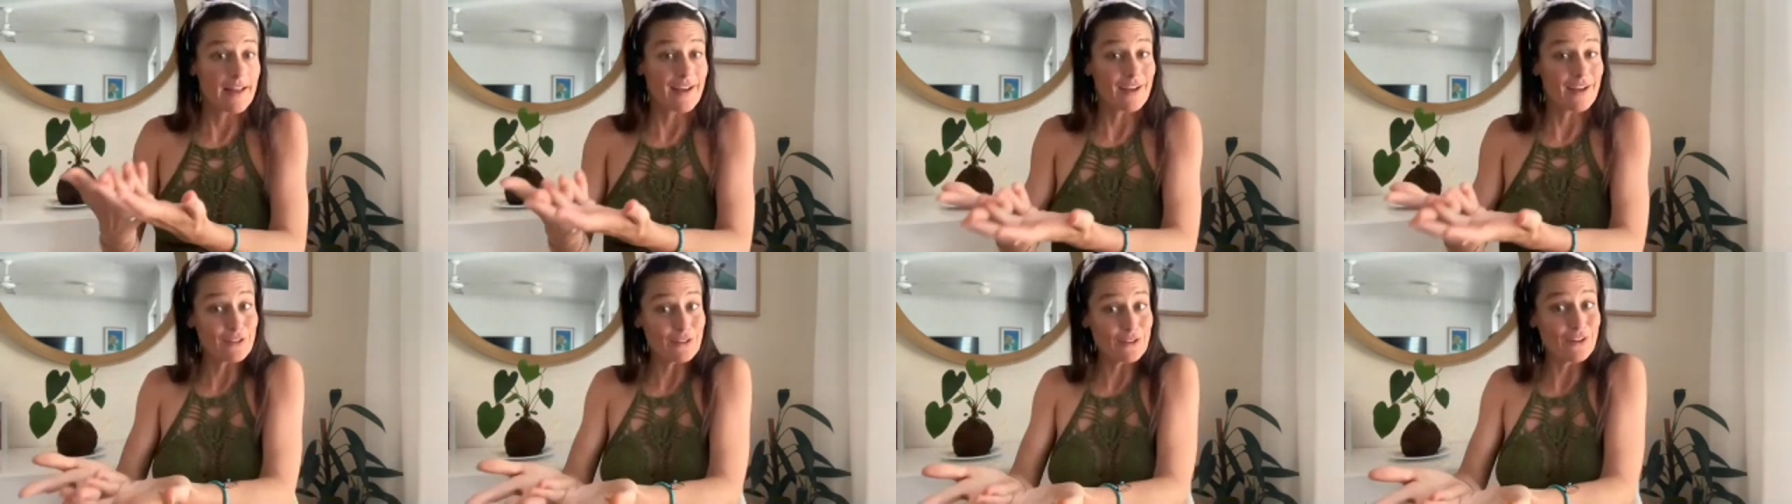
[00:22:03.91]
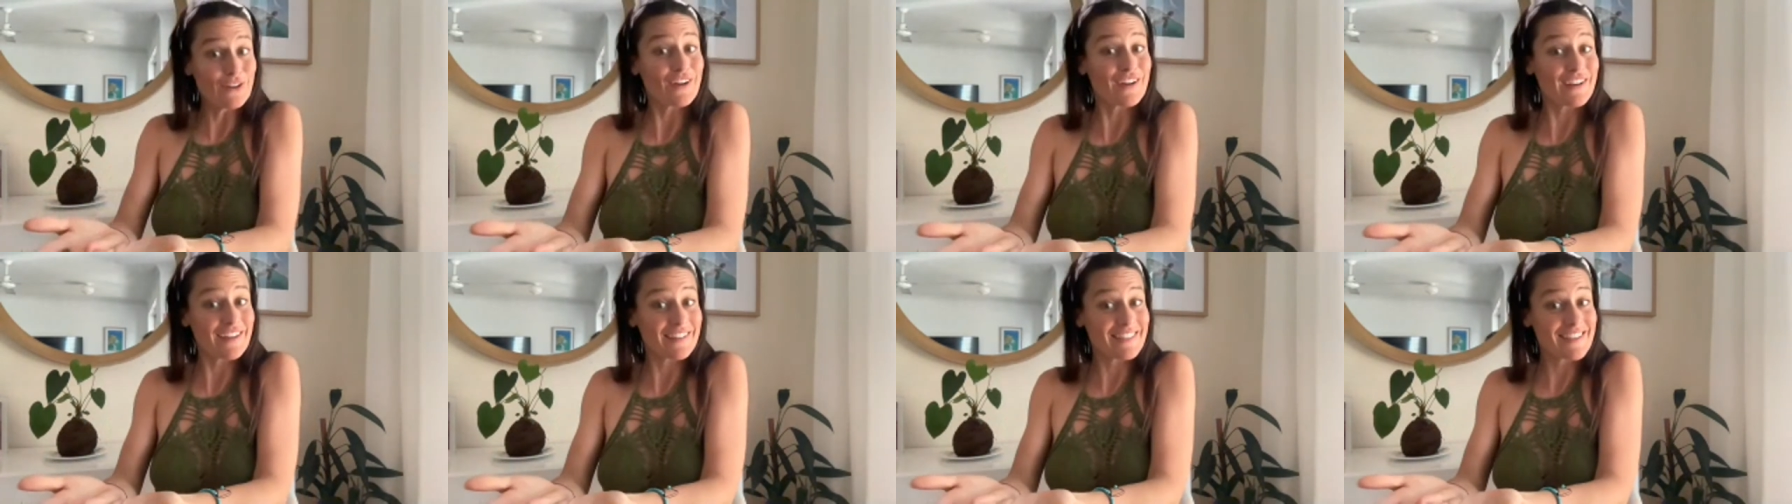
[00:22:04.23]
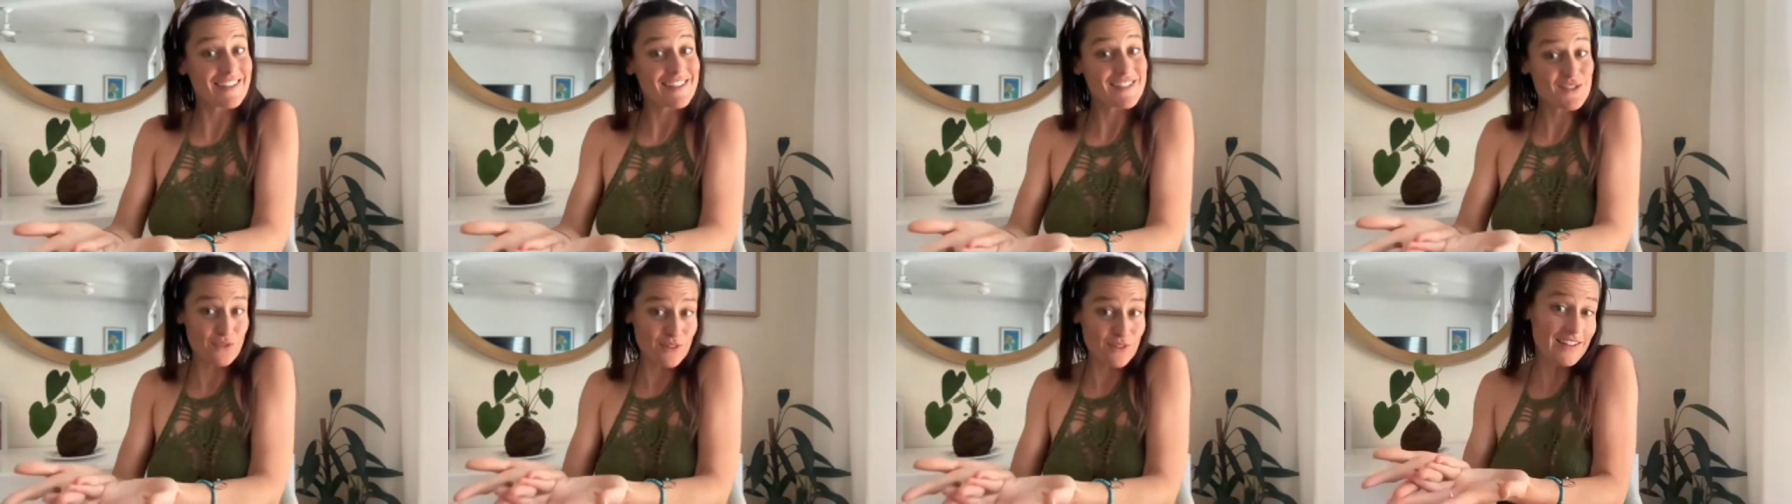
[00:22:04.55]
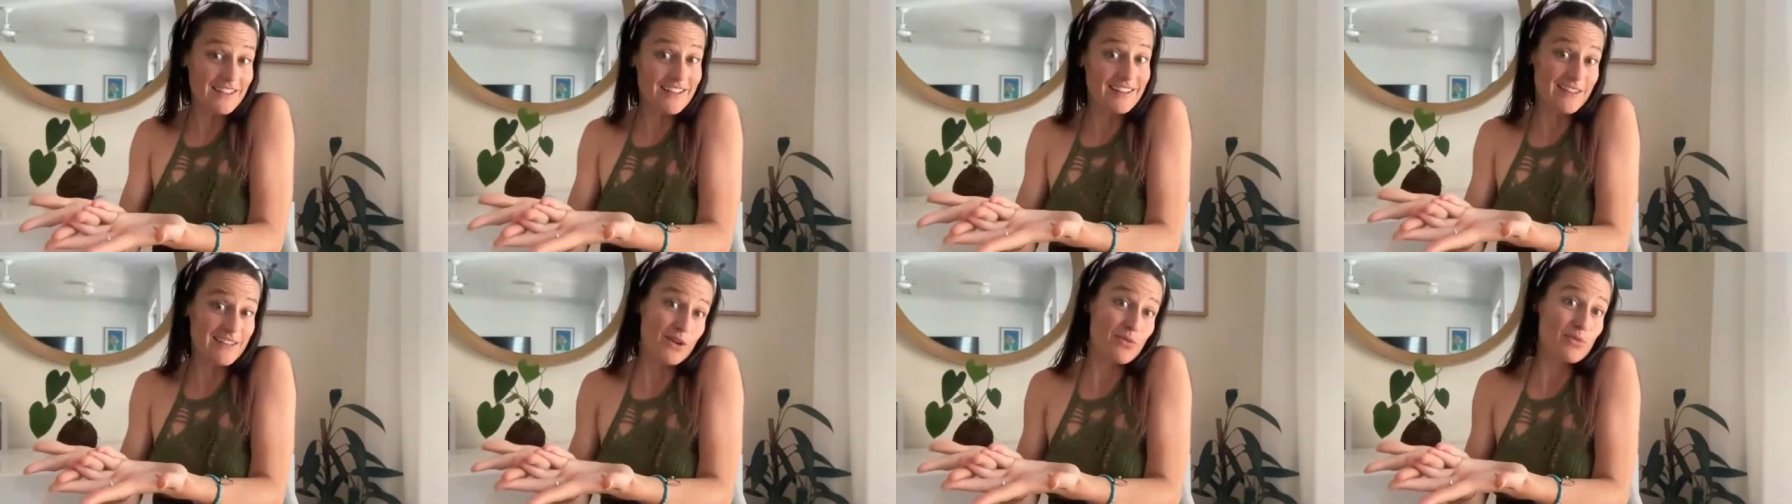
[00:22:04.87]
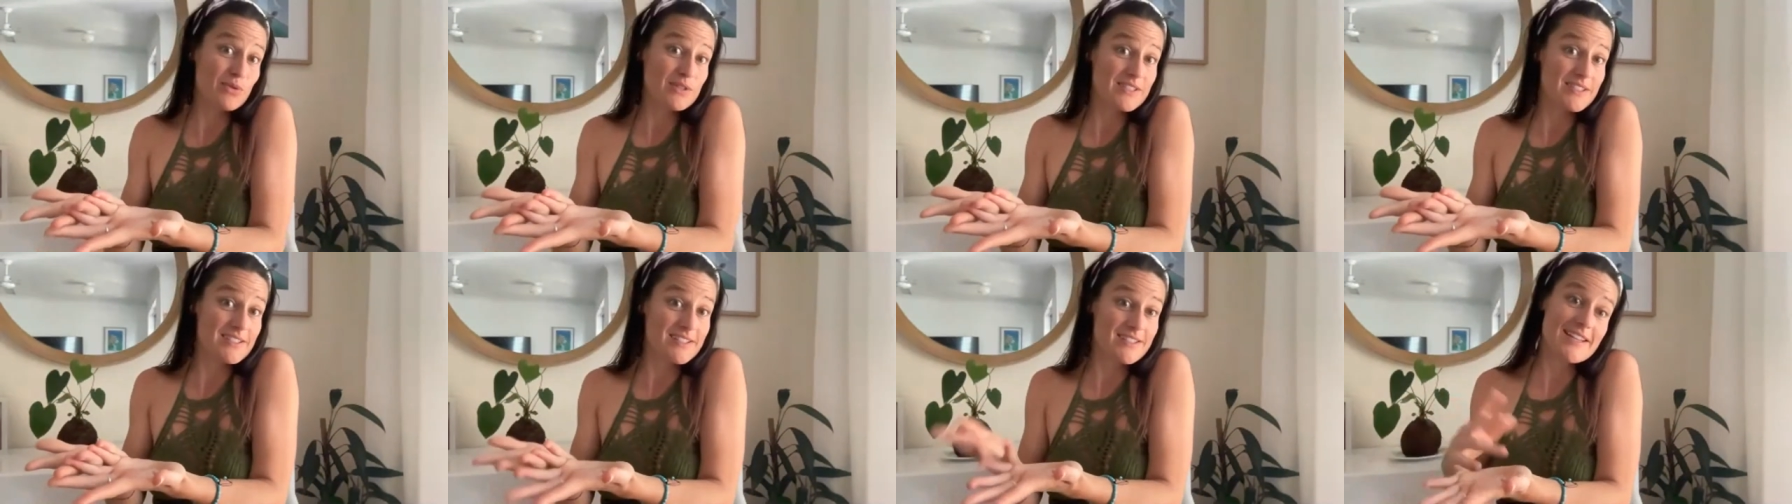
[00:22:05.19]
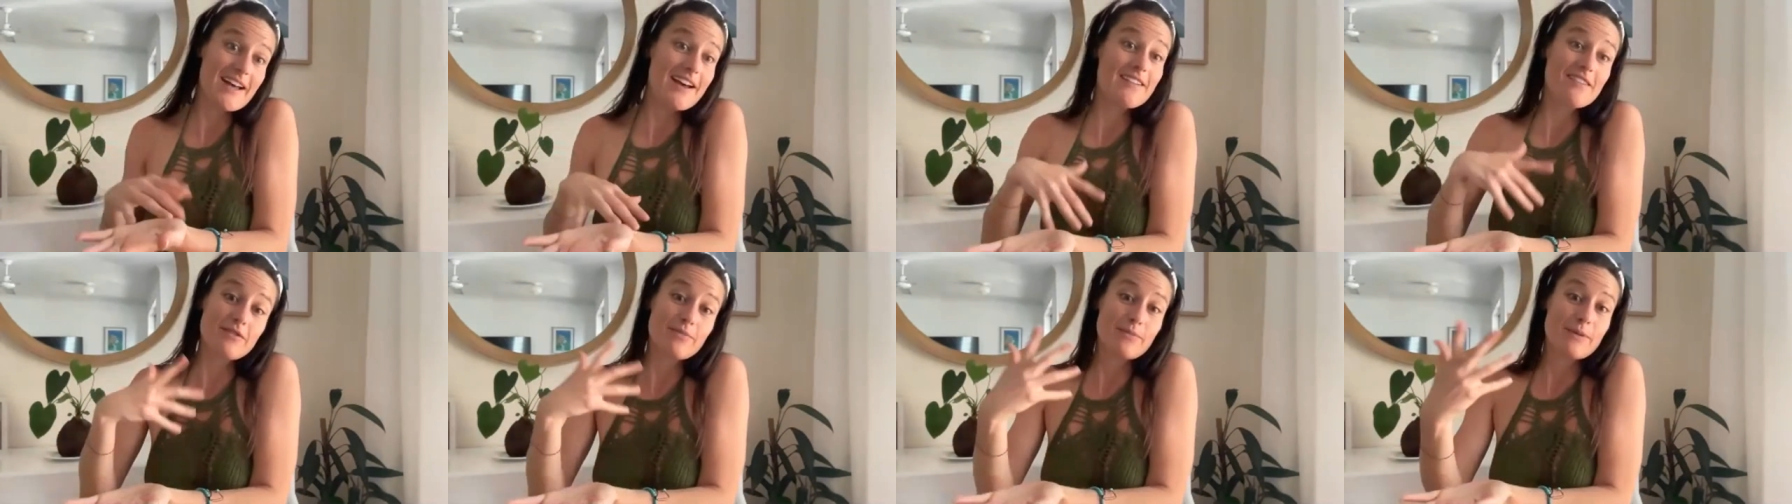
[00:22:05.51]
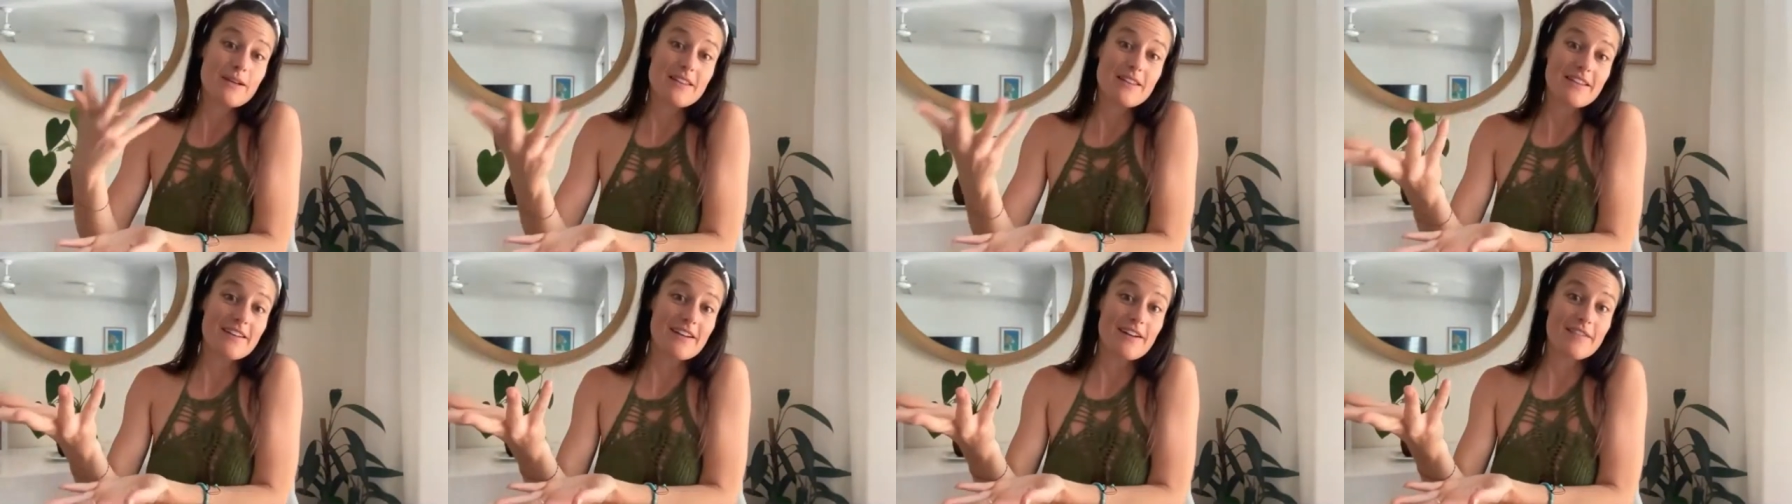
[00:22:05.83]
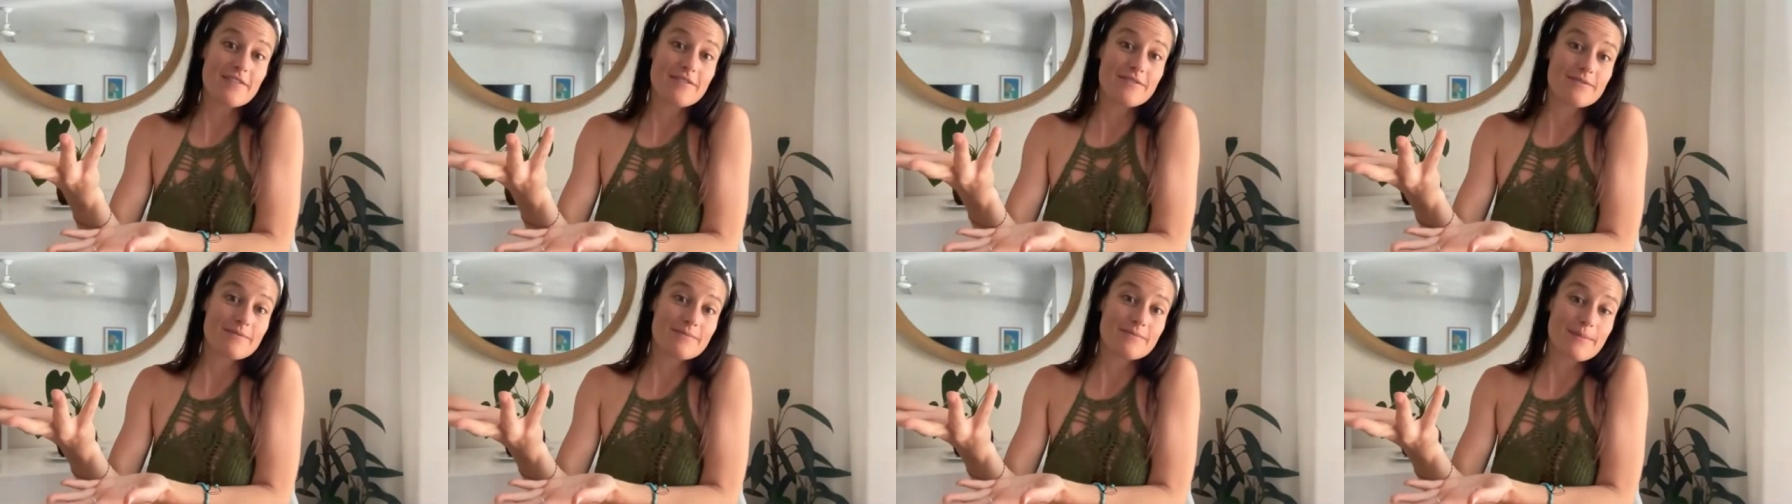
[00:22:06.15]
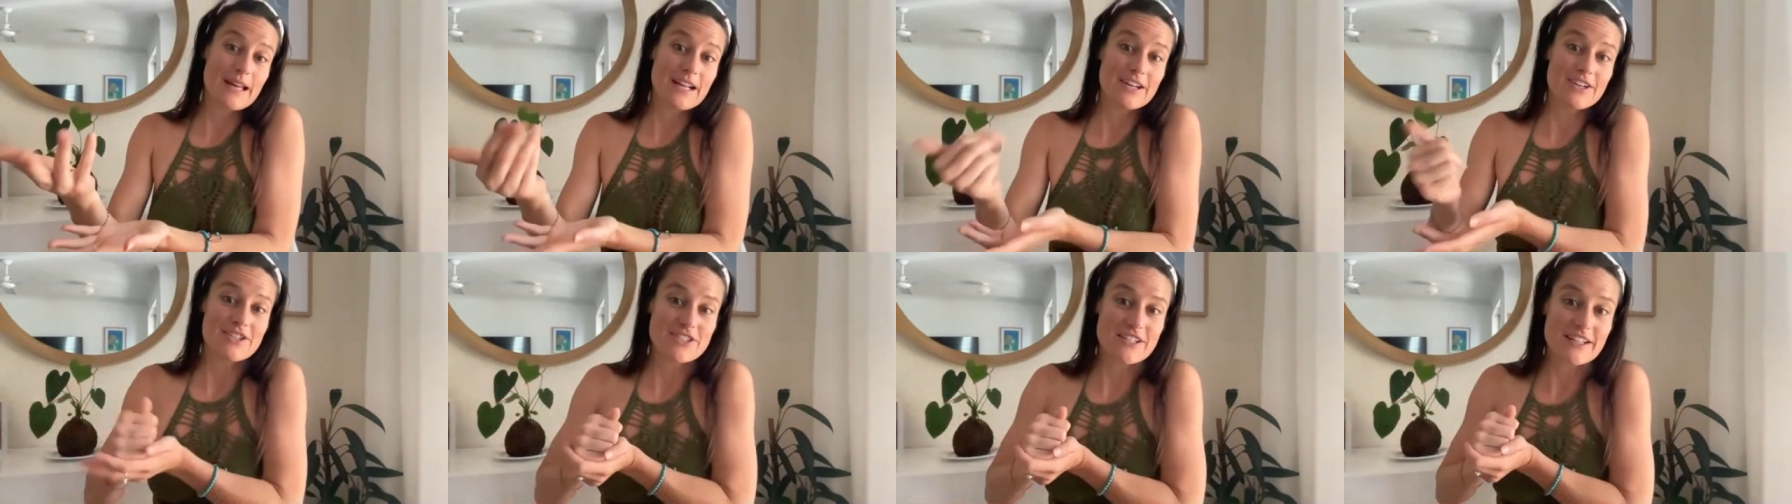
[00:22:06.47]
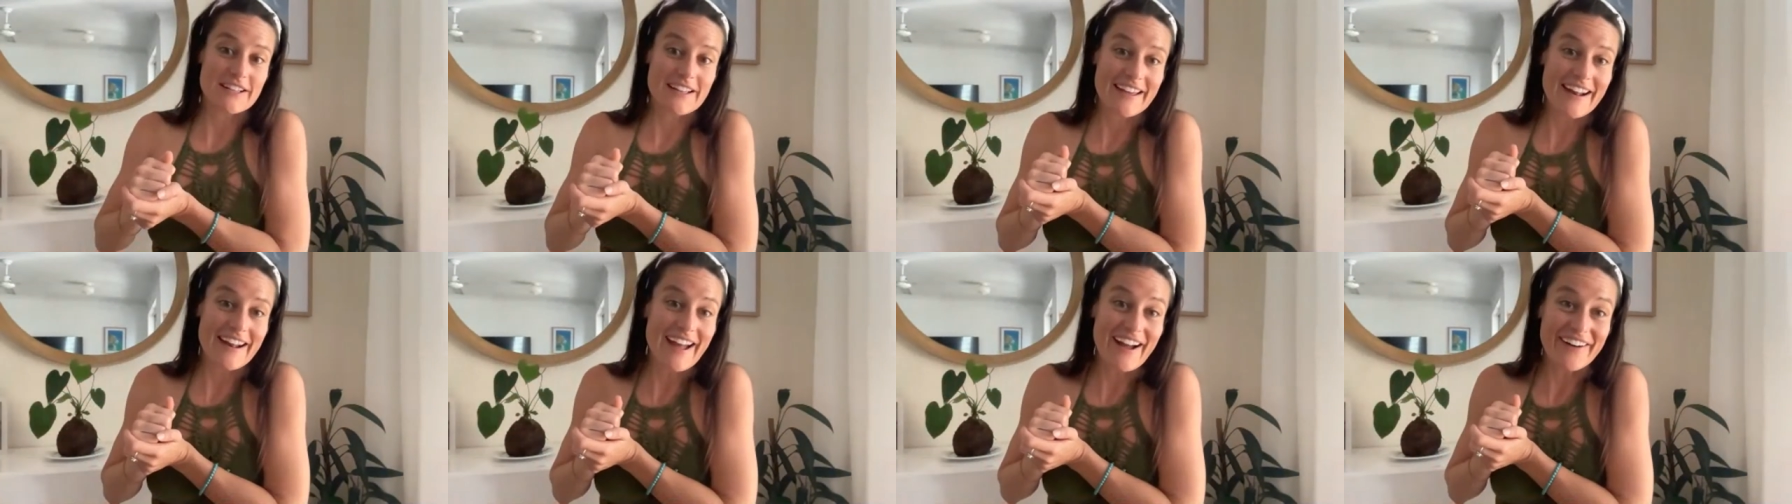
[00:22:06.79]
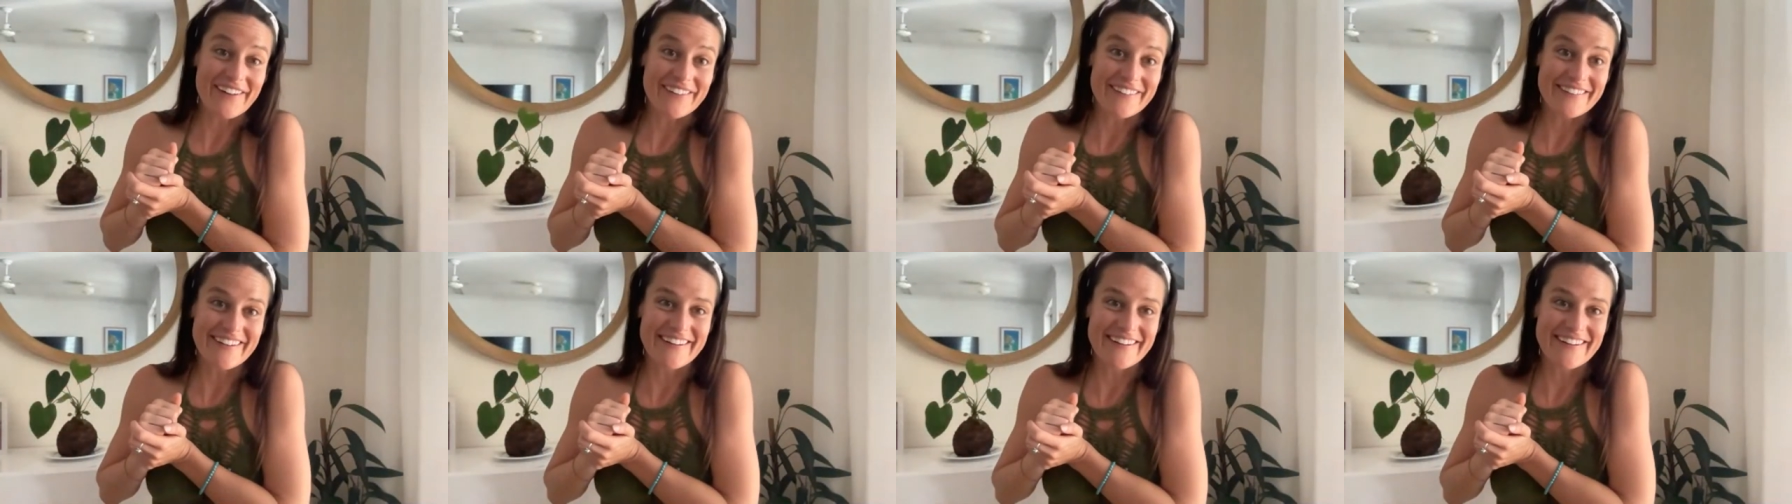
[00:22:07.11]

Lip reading: look at this feeling that was inside of me that I've managed to get out.